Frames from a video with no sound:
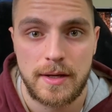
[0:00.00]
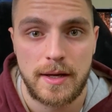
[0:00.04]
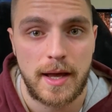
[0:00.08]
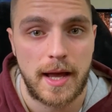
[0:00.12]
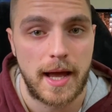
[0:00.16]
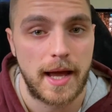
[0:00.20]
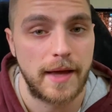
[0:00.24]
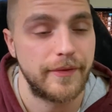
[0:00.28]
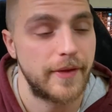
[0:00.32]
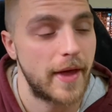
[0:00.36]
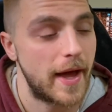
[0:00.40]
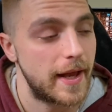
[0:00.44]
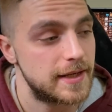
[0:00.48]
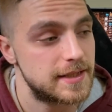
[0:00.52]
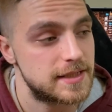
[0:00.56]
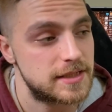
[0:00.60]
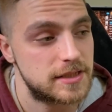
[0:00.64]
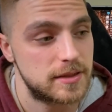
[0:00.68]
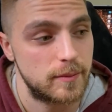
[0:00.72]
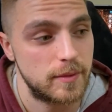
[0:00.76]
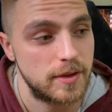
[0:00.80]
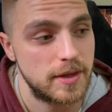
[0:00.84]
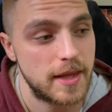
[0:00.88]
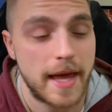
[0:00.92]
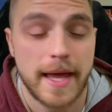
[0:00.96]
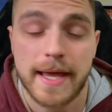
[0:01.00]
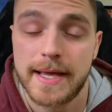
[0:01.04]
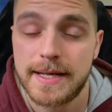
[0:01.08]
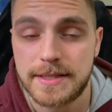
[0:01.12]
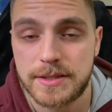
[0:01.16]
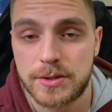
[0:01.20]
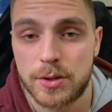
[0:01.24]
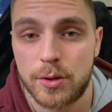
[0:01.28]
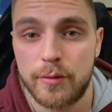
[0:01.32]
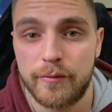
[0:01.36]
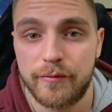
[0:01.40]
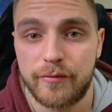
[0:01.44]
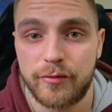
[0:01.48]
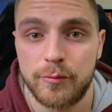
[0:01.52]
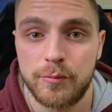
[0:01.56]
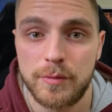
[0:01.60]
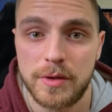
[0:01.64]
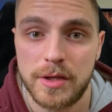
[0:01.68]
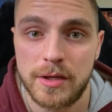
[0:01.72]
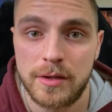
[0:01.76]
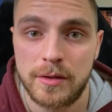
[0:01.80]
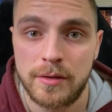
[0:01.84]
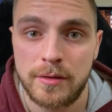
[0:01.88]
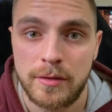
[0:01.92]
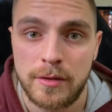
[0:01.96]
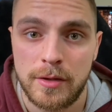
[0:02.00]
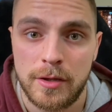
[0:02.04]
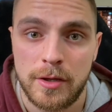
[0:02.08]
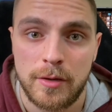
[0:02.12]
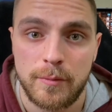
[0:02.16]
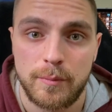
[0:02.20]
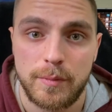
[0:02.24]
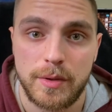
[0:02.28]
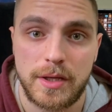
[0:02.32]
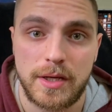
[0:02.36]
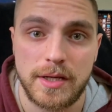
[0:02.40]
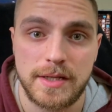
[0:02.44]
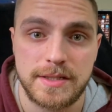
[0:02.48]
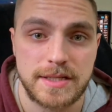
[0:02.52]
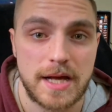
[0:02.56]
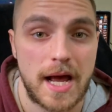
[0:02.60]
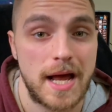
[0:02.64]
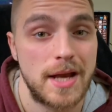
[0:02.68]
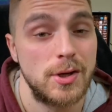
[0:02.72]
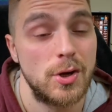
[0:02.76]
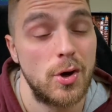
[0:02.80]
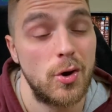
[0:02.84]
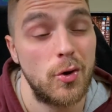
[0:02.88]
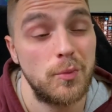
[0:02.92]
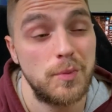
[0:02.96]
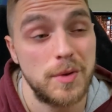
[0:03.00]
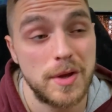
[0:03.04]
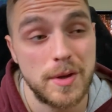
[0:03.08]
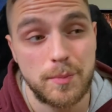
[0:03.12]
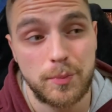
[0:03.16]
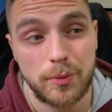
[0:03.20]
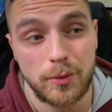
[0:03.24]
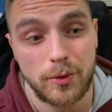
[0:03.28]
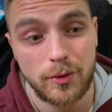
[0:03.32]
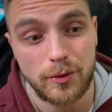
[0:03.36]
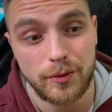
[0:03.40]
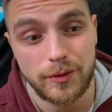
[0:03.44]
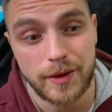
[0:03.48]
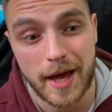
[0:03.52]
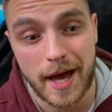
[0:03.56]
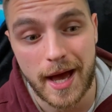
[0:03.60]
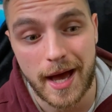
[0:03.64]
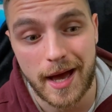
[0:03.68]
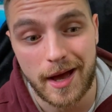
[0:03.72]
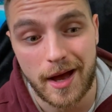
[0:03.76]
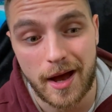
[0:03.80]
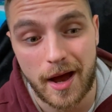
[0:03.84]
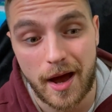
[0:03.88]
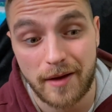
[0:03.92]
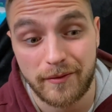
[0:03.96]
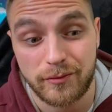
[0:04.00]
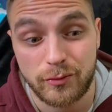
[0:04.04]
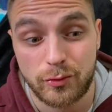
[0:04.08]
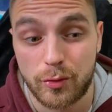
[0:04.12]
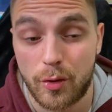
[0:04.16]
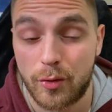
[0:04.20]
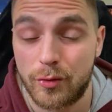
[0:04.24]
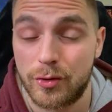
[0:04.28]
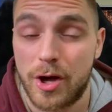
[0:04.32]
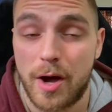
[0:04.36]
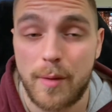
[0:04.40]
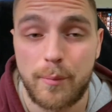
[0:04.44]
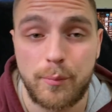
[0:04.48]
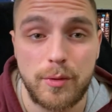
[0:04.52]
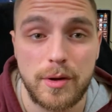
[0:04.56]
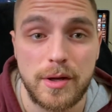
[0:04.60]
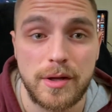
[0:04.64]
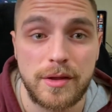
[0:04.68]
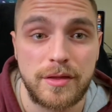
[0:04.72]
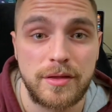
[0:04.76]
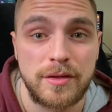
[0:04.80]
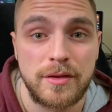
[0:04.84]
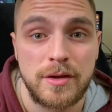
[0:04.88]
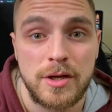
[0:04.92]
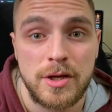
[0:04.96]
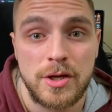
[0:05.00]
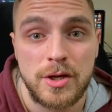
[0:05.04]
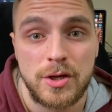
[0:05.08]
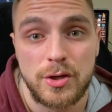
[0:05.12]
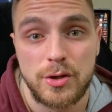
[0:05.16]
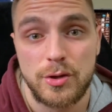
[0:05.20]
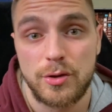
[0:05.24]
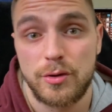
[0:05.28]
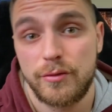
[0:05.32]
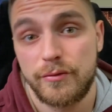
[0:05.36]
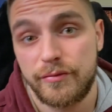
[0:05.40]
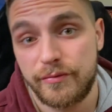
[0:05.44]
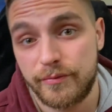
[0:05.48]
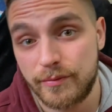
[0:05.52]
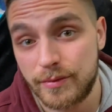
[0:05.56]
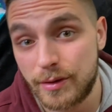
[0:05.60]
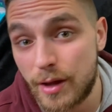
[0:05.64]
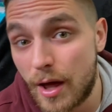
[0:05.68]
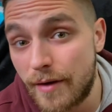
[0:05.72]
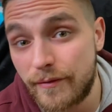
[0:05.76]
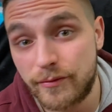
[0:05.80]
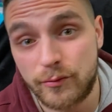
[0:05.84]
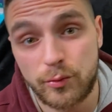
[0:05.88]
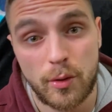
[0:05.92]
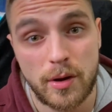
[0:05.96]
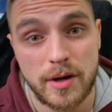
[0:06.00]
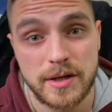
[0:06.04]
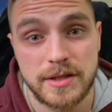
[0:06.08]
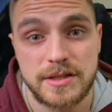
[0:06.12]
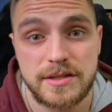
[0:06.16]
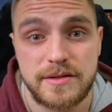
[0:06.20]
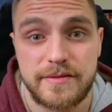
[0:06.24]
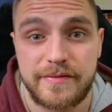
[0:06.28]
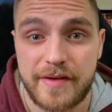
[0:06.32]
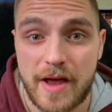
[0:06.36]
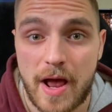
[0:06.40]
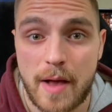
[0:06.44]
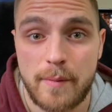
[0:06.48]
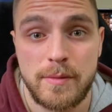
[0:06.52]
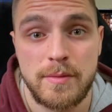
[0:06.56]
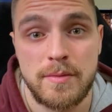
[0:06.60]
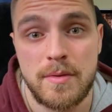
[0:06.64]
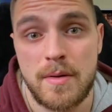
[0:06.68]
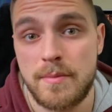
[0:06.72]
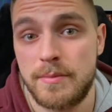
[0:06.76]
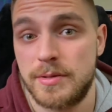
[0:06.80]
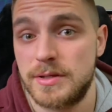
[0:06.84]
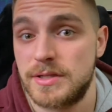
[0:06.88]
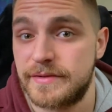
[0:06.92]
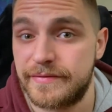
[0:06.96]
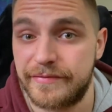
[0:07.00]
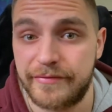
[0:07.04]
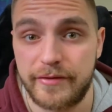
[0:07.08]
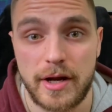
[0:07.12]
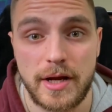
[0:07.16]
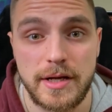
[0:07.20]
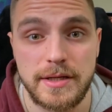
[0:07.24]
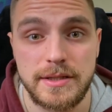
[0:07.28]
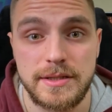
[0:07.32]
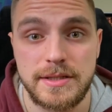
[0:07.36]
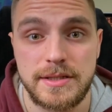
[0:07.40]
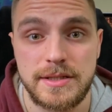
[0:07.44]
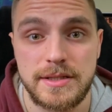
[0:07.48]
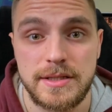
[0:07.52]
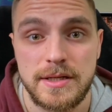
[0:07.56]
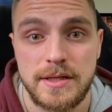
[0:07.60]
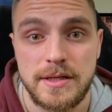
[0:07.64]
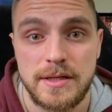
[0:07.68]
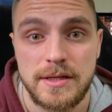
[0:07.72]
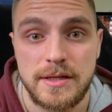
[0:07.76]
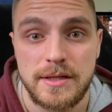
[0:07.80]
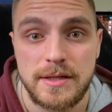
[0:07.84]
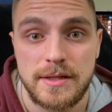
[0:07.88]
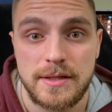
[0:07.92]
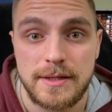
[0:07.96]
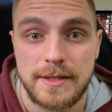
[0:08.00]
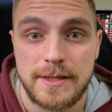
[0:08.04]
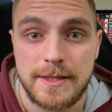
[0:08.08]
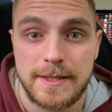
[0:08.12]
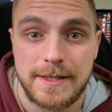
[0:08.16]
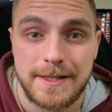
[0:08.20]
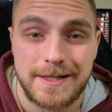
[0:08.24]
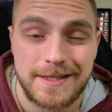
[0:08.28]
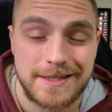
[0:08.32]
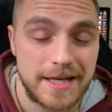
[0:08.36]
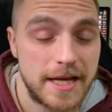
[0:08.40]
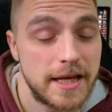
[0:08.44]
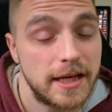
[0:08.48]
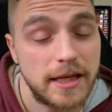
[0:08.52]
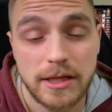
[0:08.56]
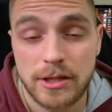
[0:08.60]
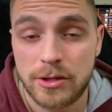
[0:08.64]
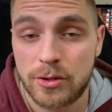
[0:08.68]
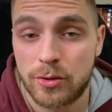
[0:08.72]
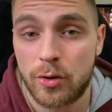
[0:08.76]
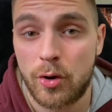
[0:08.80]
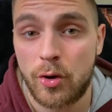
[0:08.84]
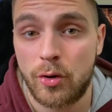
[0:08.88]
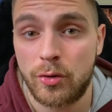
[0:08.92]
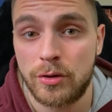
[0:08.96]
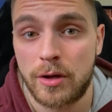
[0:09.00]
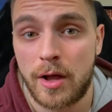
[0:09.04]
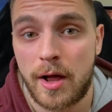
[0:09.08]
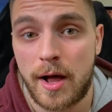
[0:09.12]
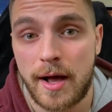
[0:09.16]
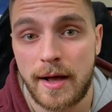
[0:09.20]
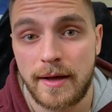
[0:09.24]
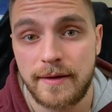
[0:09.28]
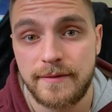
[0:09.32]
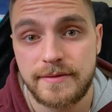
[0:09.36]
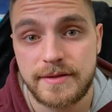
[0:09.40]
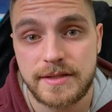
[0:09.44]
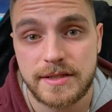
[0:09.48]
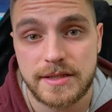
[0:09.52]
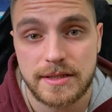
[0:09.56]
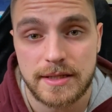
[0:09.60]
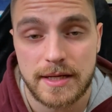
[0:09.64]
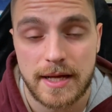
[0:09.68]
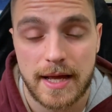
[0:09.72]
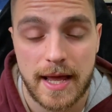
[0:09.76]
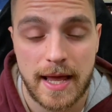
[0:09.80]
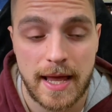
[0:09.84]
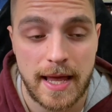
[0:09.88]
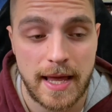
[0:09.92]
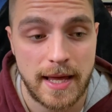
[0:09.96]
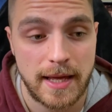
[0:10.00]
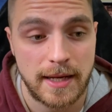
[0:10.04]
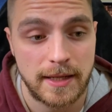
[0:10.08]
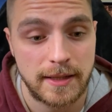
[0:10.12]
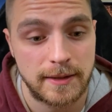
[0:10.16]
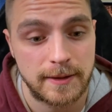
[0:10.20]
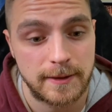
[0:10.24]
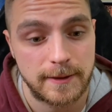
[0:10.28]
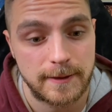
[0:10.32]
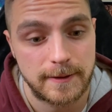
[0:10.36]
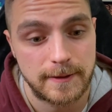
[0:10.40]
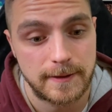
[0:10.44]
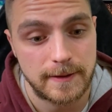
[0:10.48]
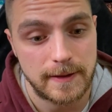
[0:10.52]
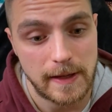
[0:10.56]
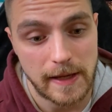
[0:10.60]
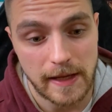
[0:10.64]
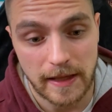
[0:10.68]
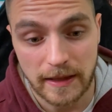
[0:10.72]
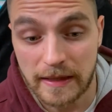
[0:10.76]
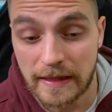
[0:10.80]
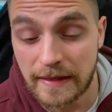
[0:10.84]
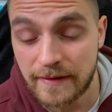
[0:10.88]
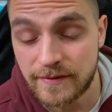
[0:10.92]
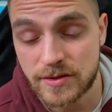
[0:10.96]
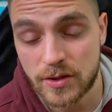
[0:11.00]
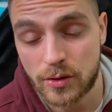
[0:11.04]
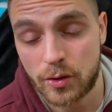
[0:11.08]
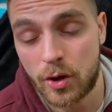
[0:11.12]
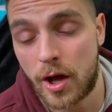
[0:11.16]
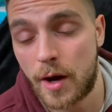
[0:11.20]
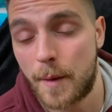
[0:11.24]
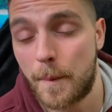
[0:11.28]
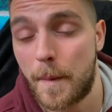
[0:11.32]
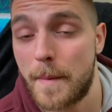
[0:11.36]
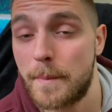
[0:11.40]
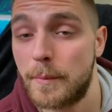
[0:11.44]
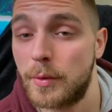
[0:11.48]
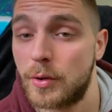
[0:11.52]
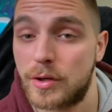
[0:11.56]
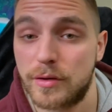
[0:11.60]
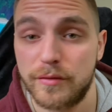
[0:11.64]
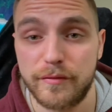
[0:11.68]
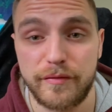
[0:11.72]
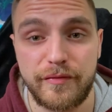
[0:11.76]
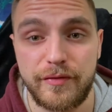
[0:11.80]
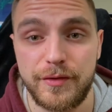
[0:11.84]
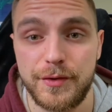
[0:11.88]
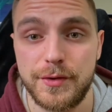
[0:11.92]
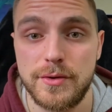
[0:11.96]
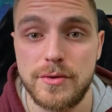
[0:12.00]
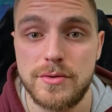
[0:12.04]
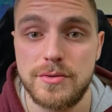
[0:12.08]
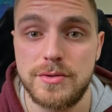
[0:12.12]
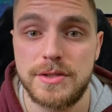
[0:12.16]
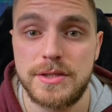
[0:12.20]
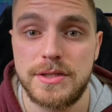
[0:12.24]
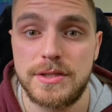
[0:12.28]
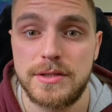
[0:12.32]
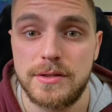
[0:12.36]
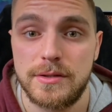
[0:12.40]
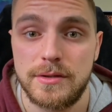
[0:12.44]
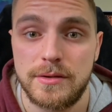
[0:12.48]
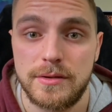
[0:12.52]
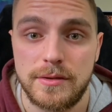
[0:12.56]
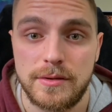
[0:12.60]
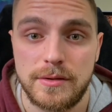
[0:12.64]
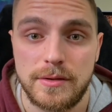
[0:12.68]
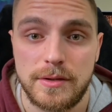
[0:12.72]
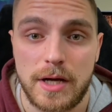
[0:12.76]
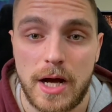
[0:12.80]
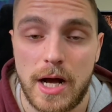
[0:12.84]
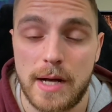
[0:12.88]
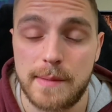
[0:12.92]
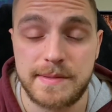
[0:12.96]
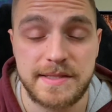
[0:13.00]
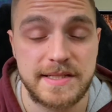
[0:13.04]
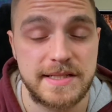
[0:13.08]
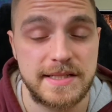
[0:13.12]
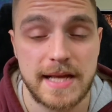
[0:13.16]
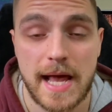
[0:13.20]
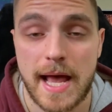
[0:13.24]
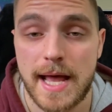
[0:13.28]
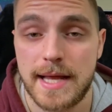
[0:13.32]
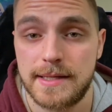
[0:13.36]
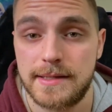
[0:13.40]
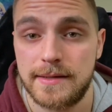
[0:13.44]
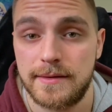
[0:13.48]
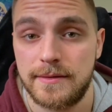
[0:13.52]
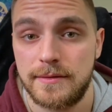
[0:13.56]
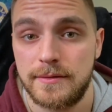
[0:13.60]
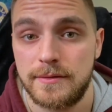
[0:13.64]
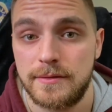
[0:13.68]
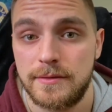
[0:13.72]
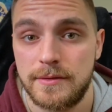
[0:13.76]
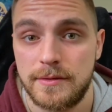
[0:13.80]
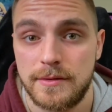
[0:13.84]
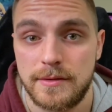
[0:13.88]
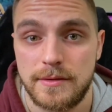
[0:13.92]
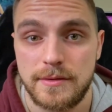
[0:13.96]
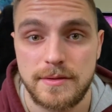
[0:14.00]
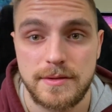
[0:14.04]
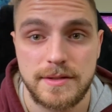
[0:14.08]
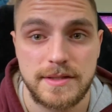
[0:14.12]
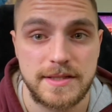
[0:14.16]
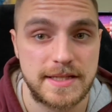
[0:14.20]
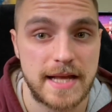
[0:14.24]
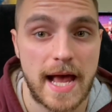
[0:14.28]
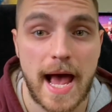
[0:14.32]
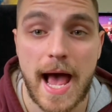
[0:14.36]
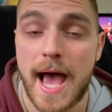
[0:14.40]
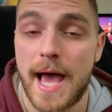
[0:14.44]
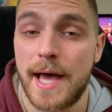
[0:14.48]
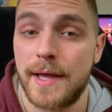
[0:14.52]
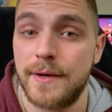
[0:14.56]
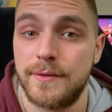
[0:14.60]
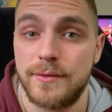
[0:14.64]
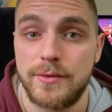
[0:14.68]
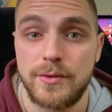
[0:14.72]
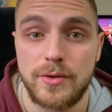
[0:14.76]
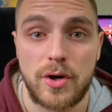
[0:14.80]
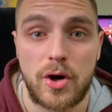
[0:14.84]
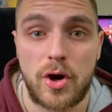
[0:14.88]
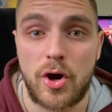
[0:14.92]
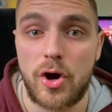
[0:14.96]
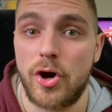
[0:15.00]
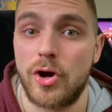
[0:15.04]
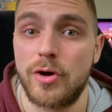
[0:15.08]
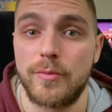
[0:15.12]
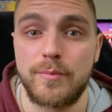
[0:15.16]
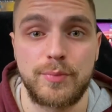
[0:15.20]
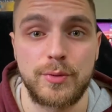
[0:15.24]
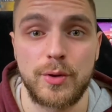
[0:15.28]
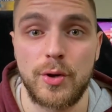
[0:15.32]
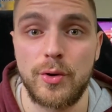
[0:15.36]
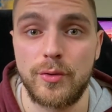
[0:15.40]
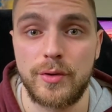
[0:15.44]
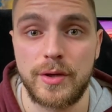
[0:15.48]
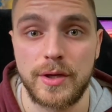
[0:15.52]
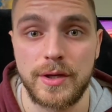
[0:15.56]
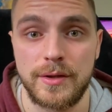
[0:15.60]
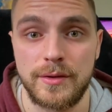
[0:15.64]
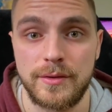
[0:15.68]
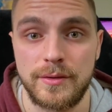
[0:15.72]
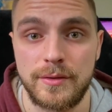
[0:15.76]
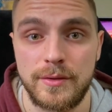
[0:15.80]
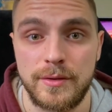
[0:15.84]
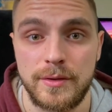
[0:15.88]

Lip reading: And that is something that hits home for me because I know people that I've grown up with, you know, loved ones, family members, friends, taking their own lives. And it leaves a lot of people confused, upset, sad, heartbroken,